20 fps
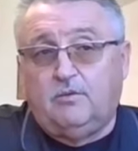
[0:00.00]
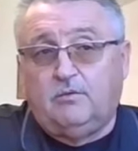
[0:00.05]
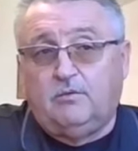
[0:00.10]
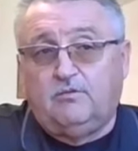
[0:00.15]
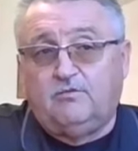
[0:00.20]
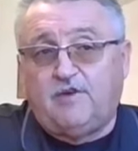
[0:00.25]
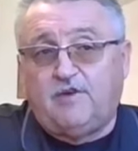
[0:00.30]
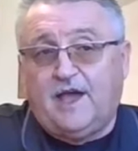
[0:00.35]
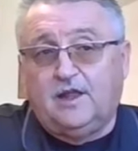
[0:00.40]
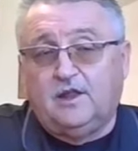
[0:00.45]

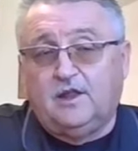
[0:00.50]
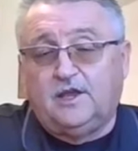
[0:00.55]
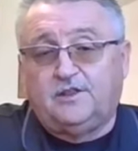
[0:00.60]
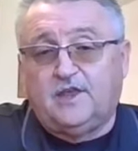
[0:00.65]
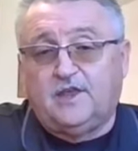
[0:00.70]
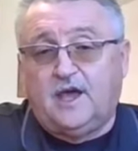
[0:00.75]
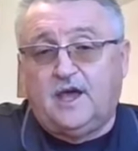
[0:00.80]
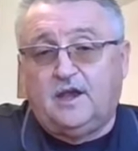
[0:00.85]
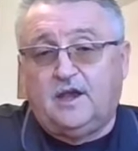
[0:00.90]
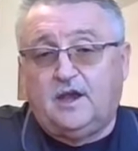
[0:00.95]
violate
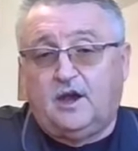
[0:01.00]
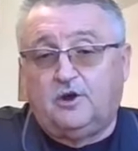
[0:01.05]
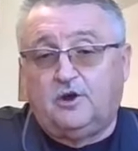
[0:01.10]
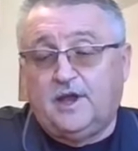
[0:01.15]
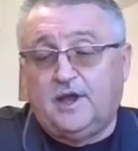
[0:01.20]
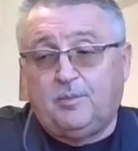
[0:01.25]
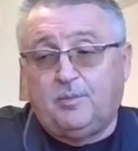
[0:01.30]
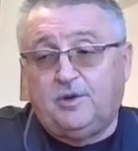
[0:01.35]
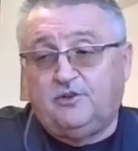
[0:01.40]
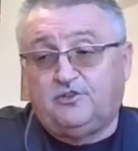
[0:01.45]
that, and our
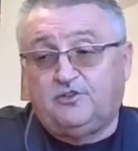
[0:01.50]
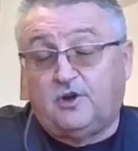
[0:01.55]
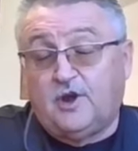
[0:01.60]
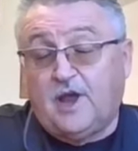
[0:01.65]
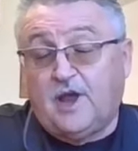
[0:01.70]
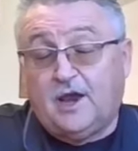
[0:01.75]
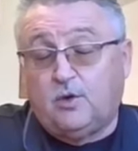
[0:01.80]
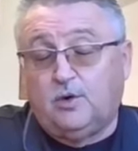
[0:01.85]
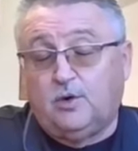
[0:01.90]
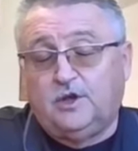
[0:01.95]
deputies are
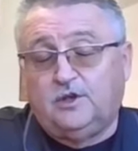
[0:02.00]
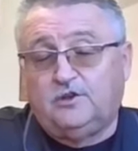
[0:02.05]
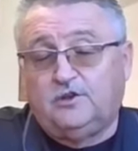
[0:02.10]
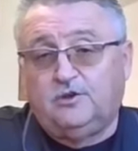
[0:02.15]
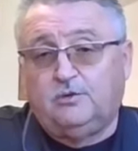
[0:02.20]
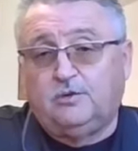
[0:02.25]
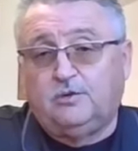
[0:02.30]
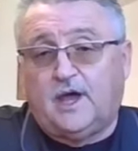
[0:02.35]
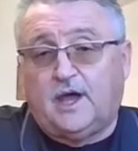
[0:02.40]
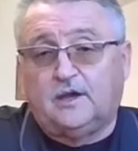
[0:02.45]
not going to do
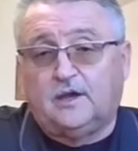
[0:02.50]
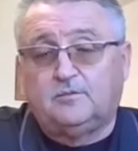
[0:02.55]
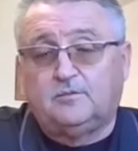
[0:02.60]
that.